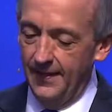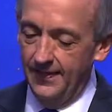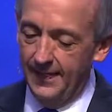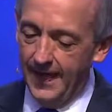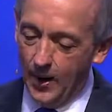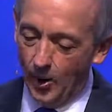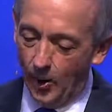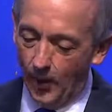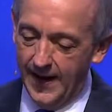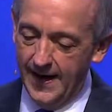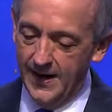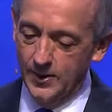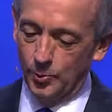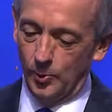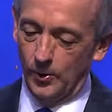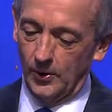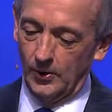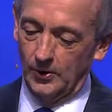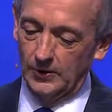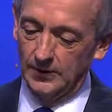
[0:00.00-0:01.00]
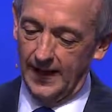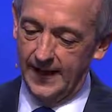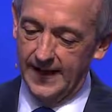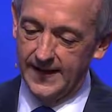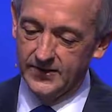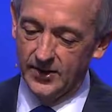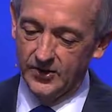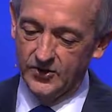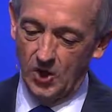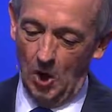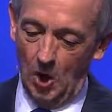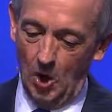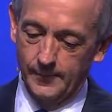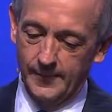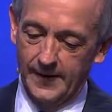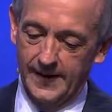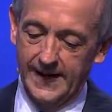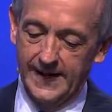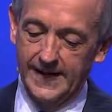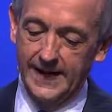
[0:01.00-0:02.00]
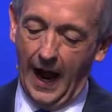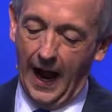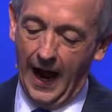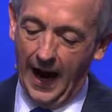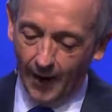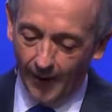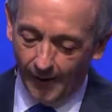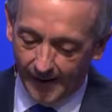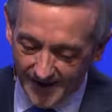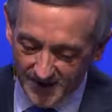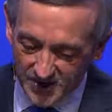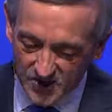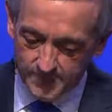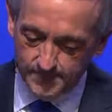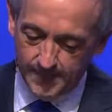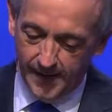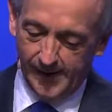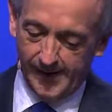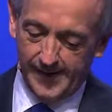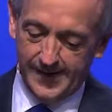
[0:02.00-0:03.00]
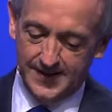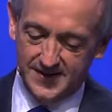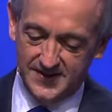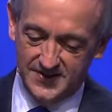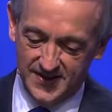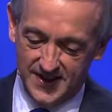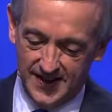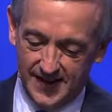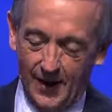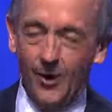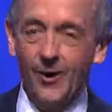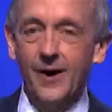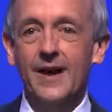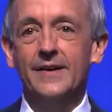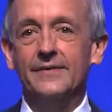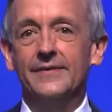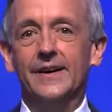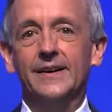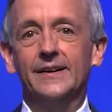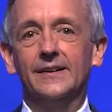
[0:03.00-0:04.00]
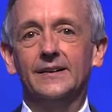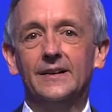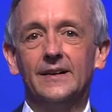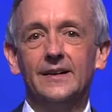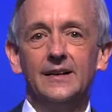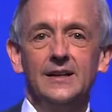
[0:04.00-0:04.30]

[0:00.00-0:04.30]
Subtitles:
they are integral in determining our experience in our heaven.